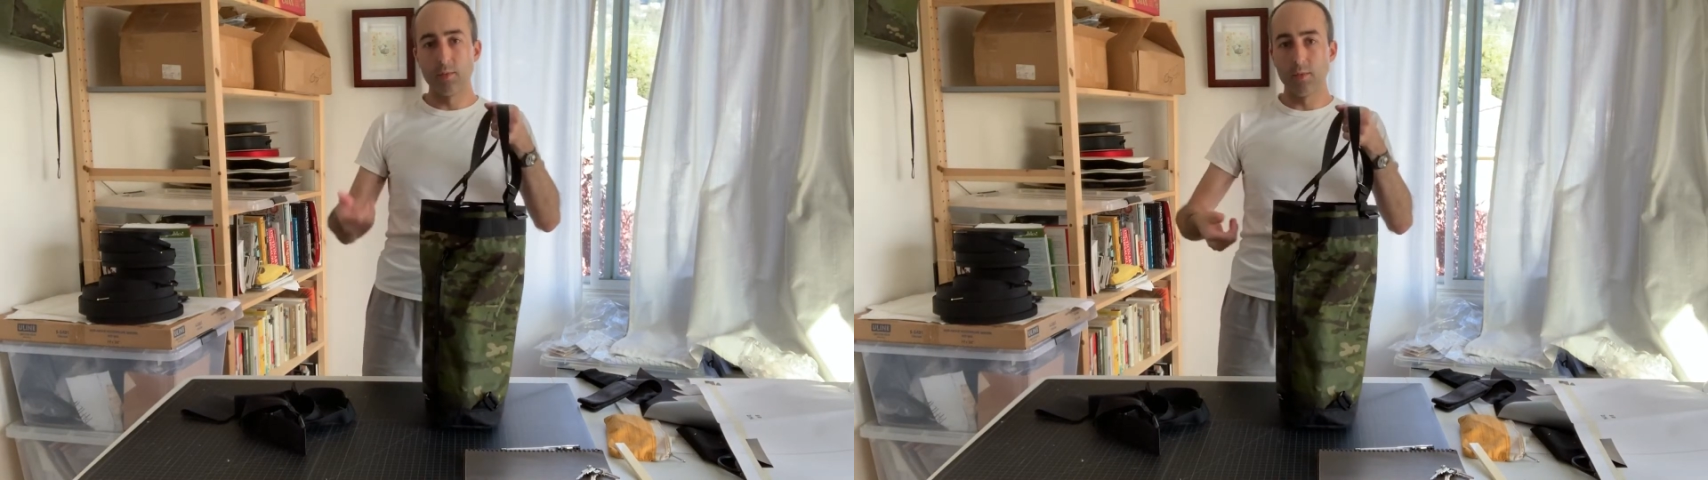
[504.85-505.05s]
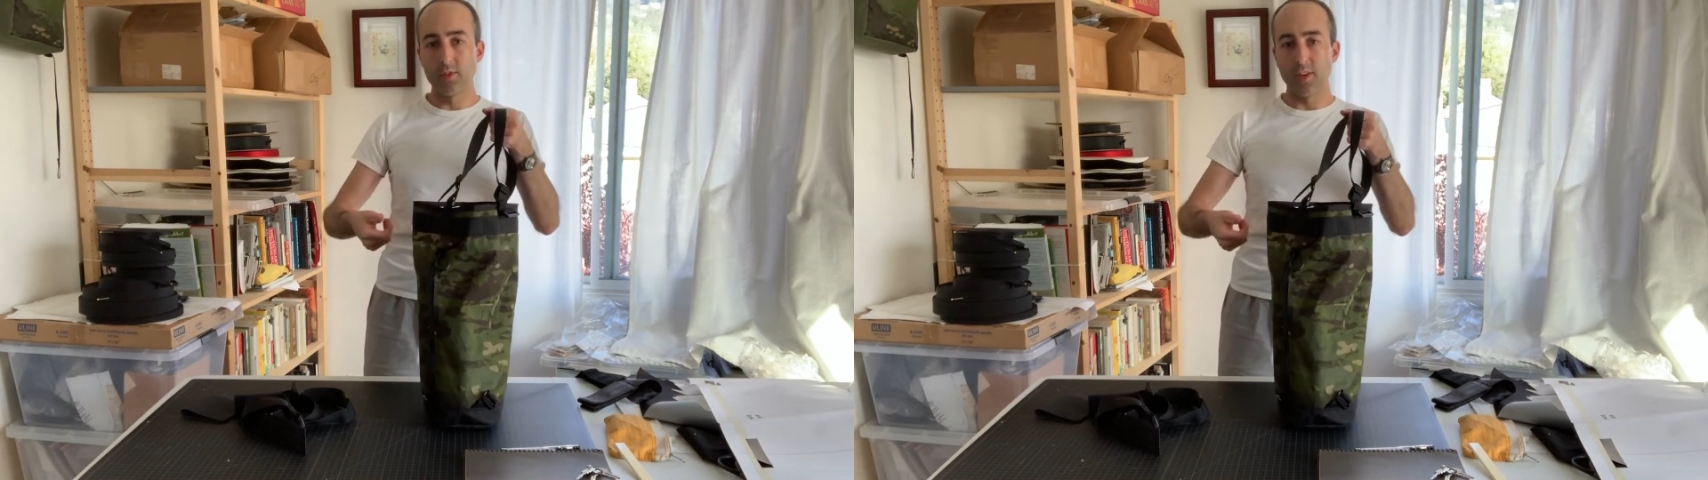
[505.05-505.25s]

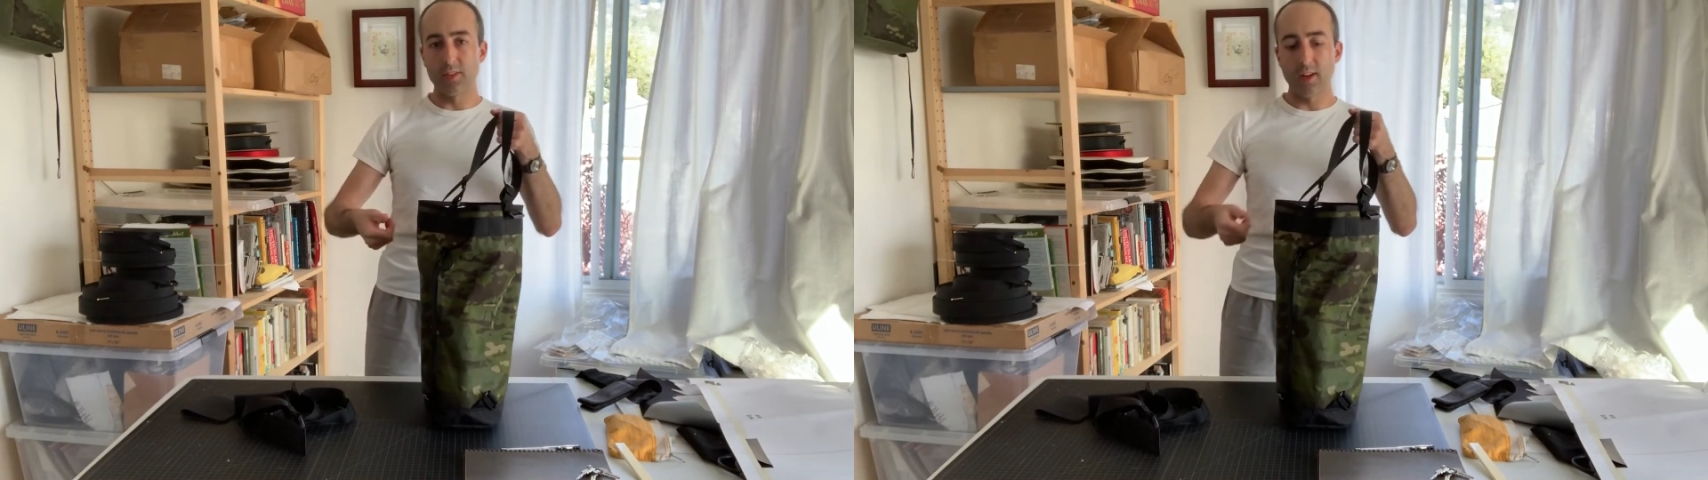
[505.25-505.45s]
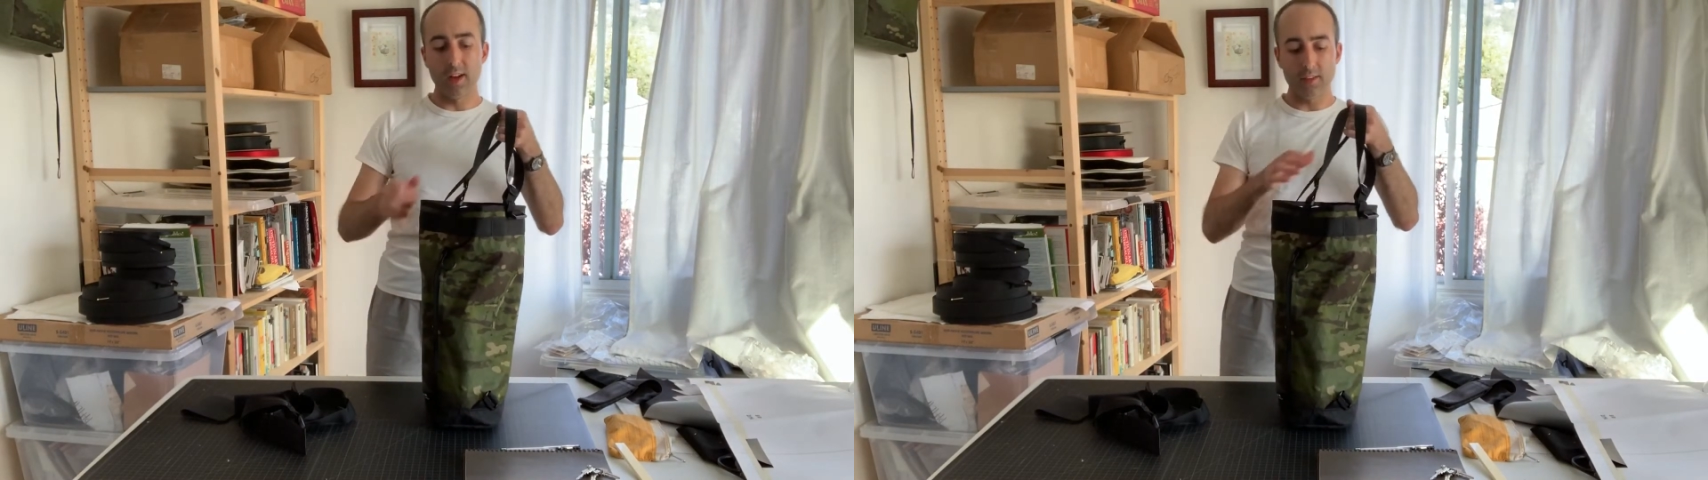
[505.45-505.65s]
with just
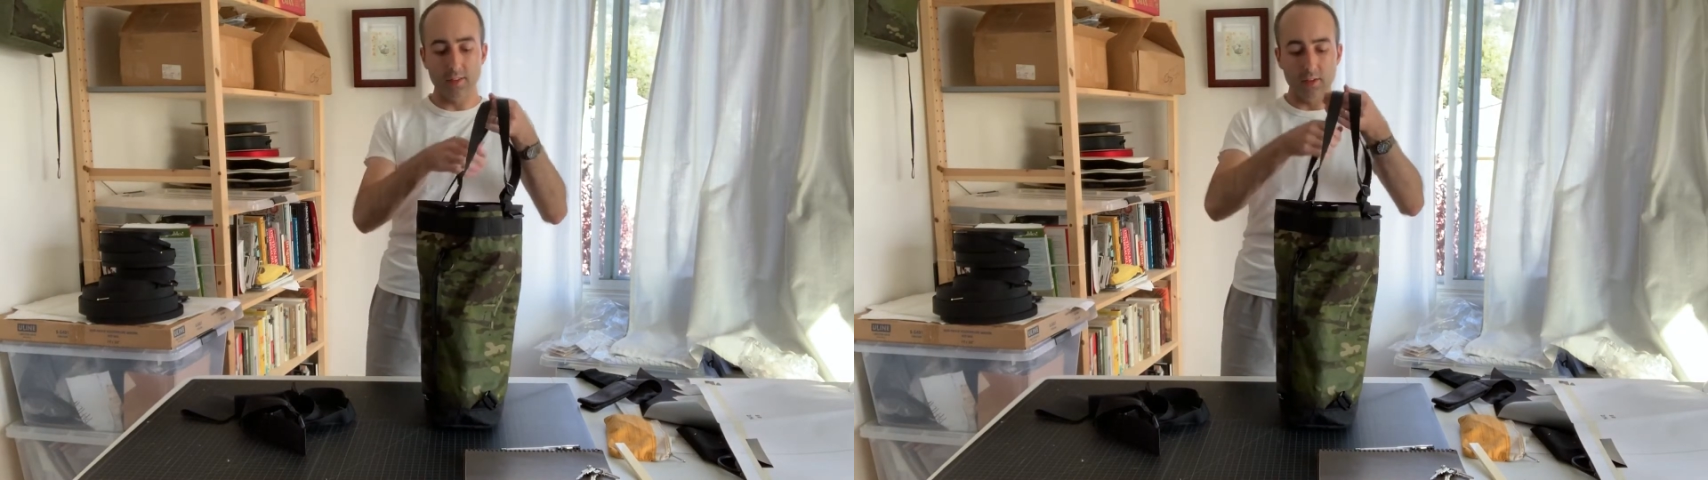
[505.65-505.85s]
your hands,